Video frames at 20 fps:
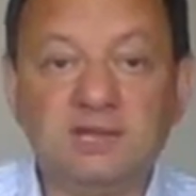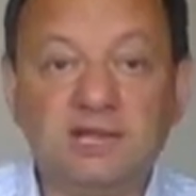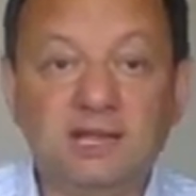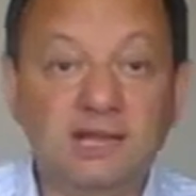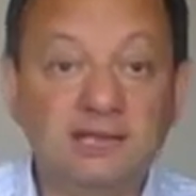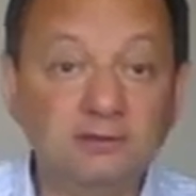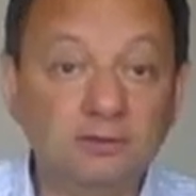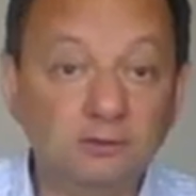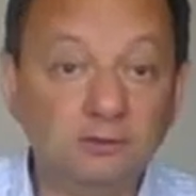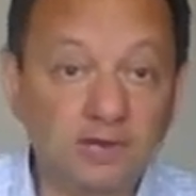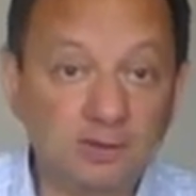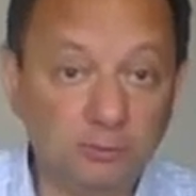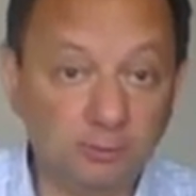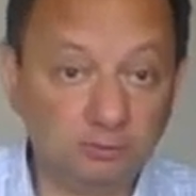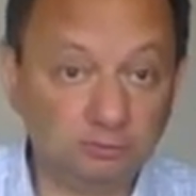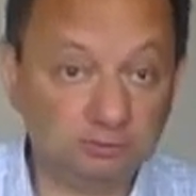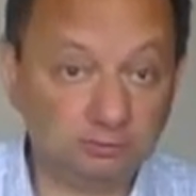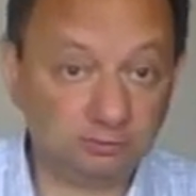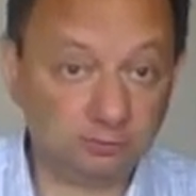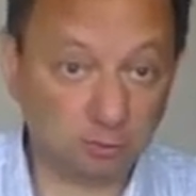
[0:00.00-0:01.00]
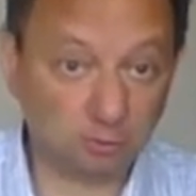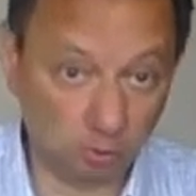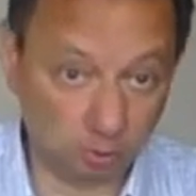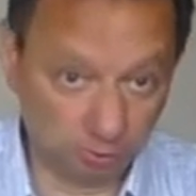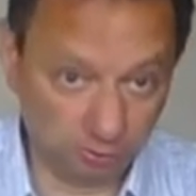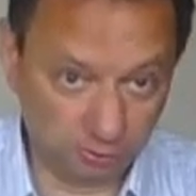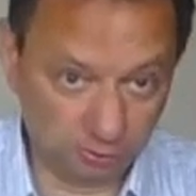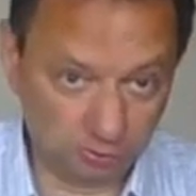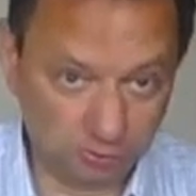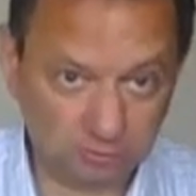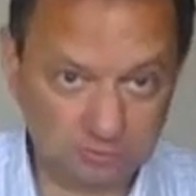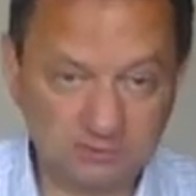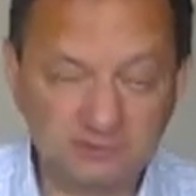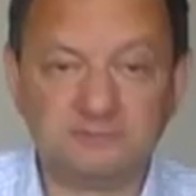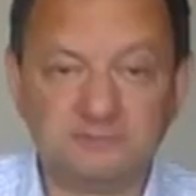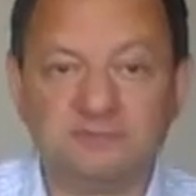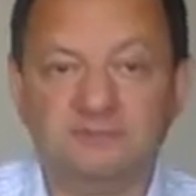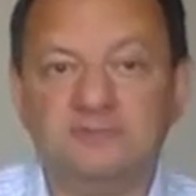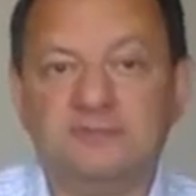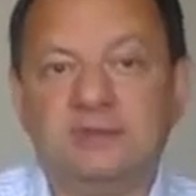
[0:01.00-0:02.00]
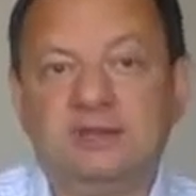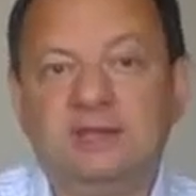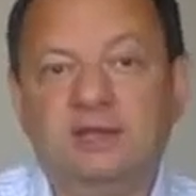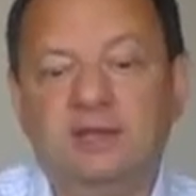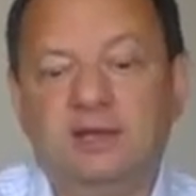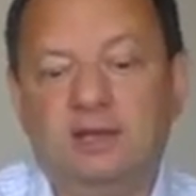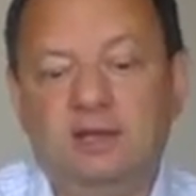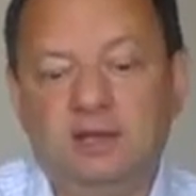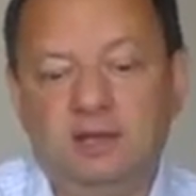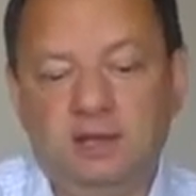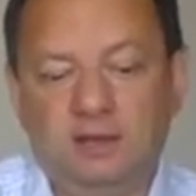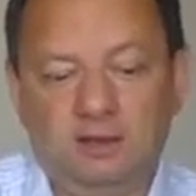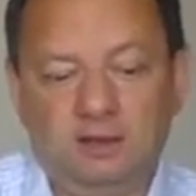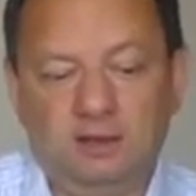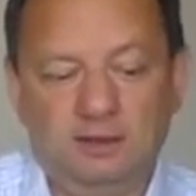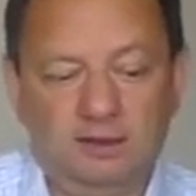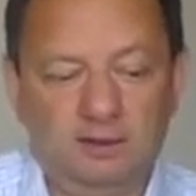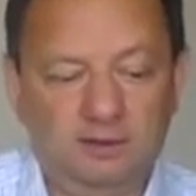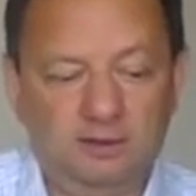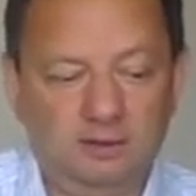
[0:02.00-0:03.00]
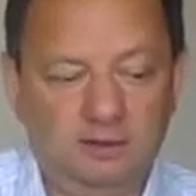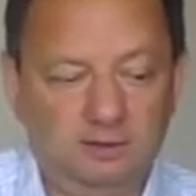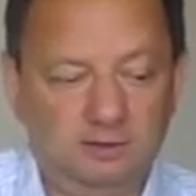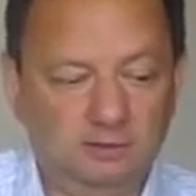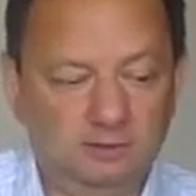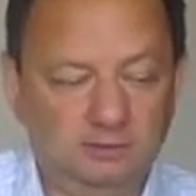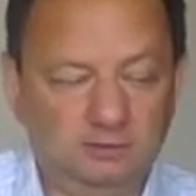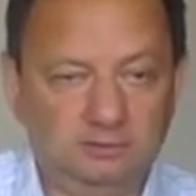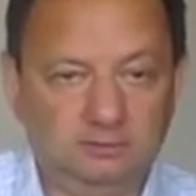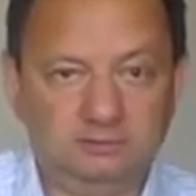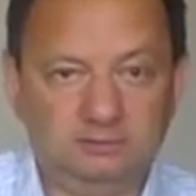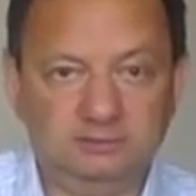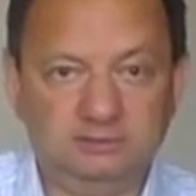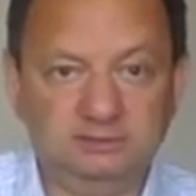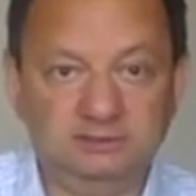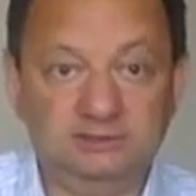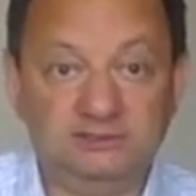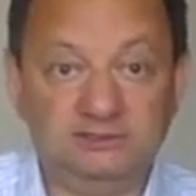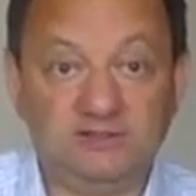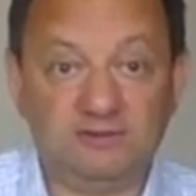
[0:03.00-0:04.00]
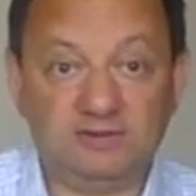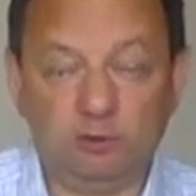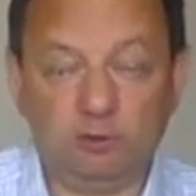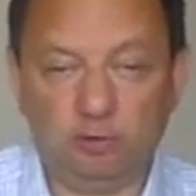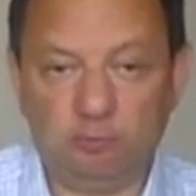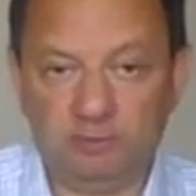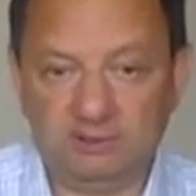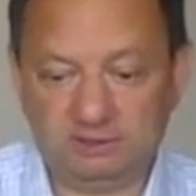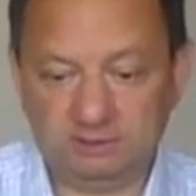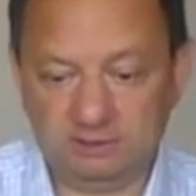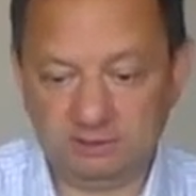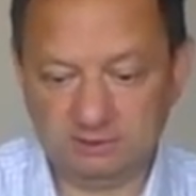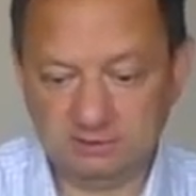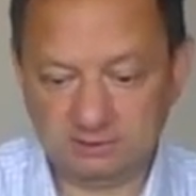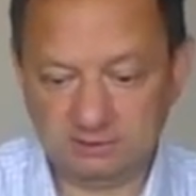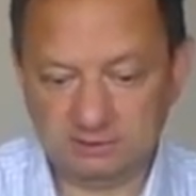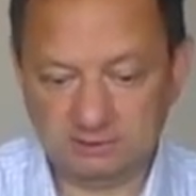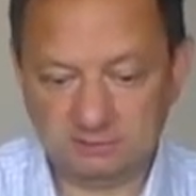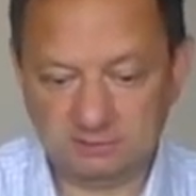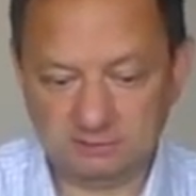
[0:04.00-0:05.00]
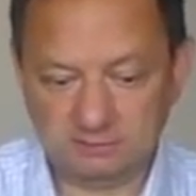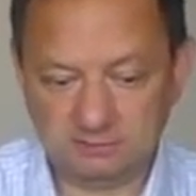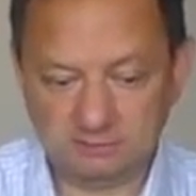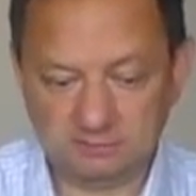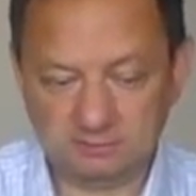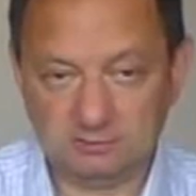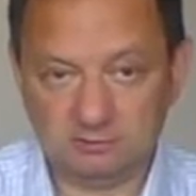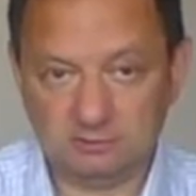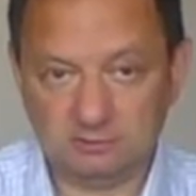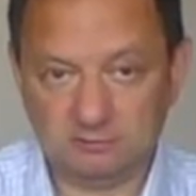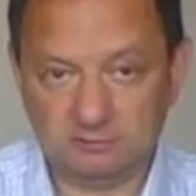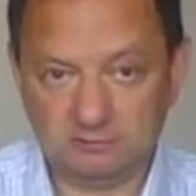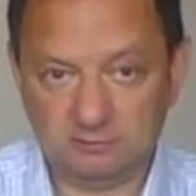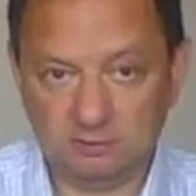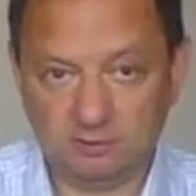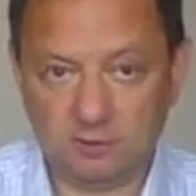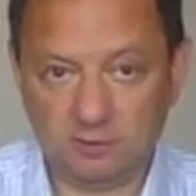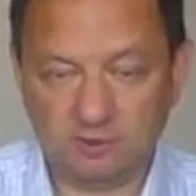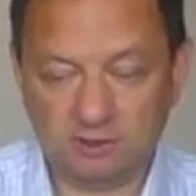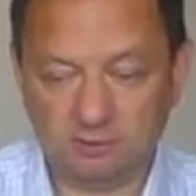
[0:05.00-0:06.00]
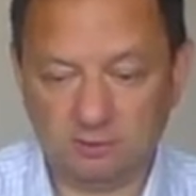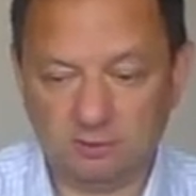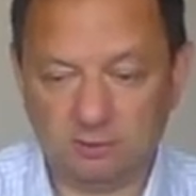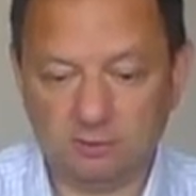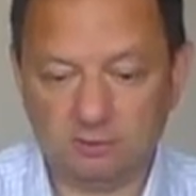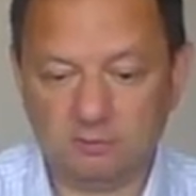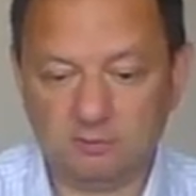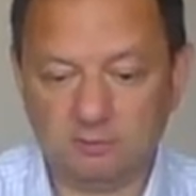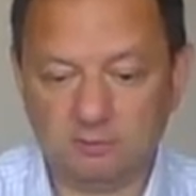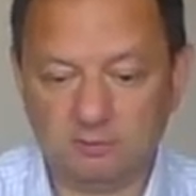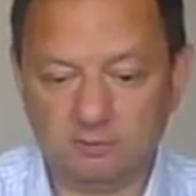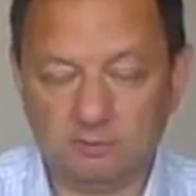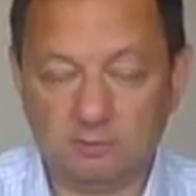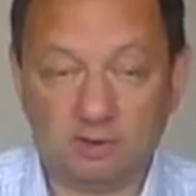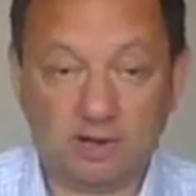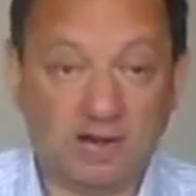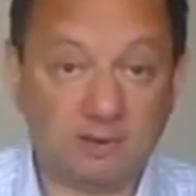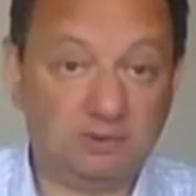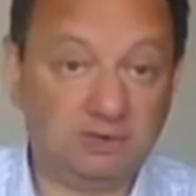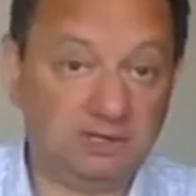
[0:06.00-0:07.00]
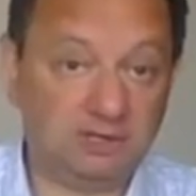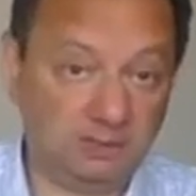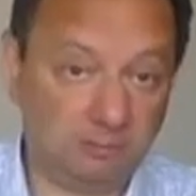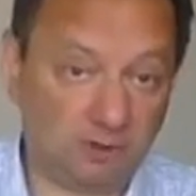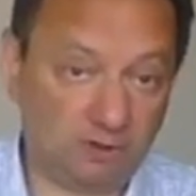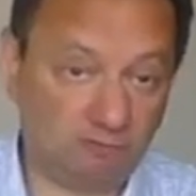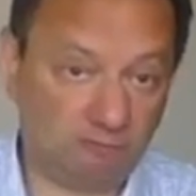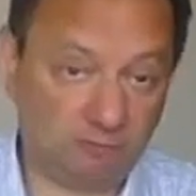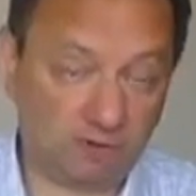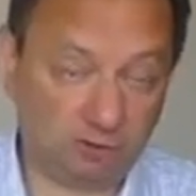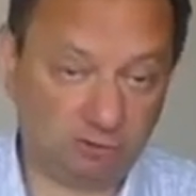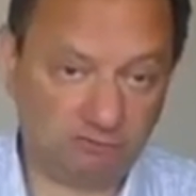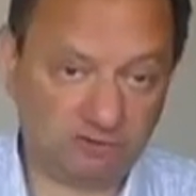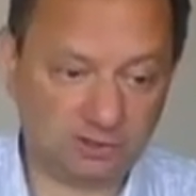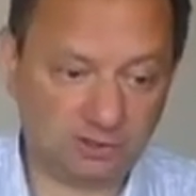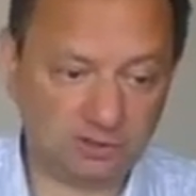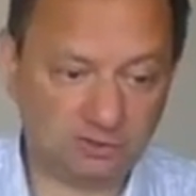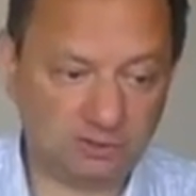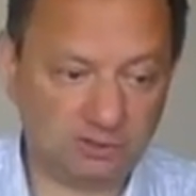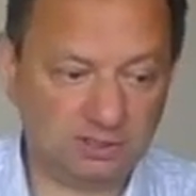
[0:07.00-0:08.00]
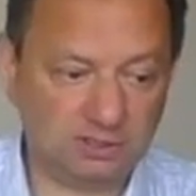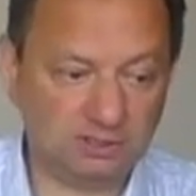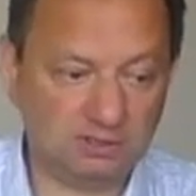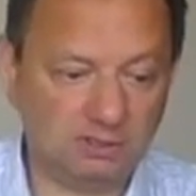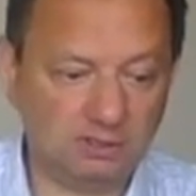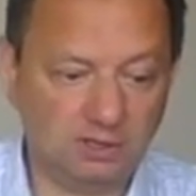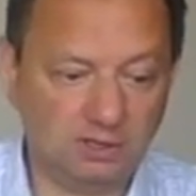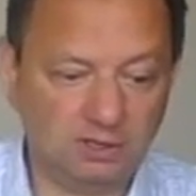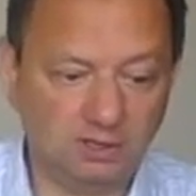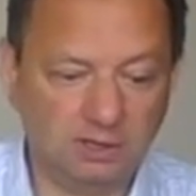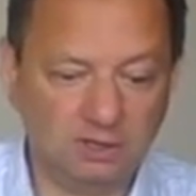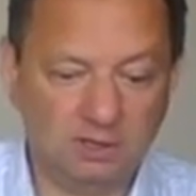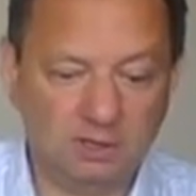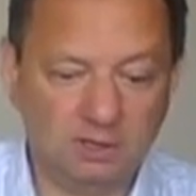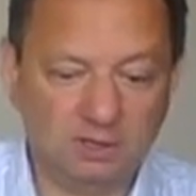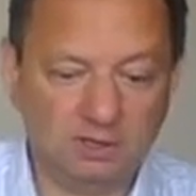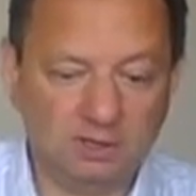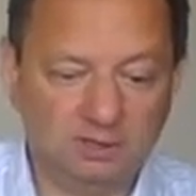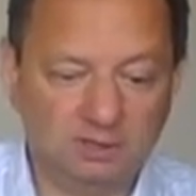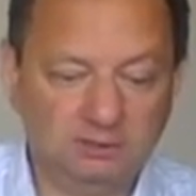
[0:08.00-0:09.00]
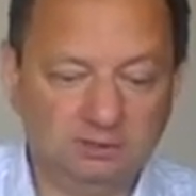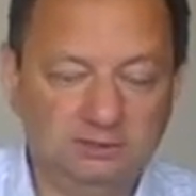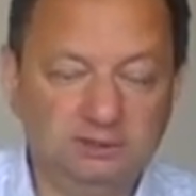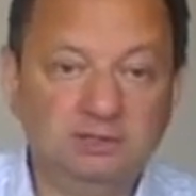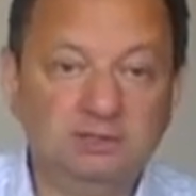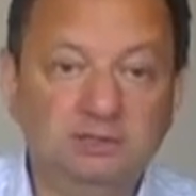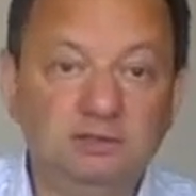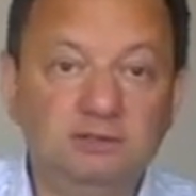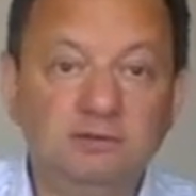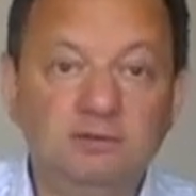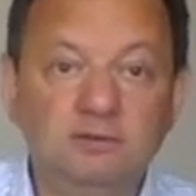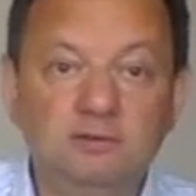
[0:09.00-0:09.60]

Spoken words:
And now about good news. The development is going on, I mean the manufacturing. Till